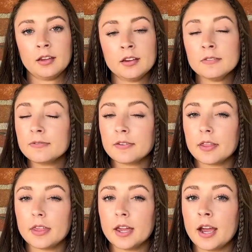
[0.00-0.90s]
If
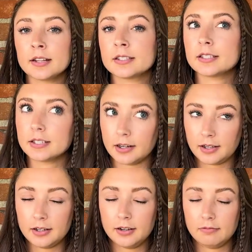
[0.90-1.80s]
they had
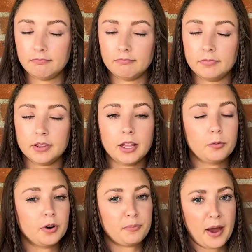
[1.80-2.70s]
studied, they
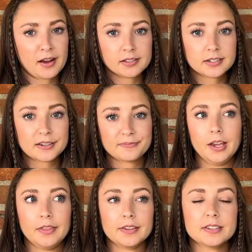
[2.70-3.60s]
would have passed.
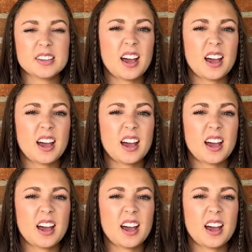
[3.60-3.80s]
This is a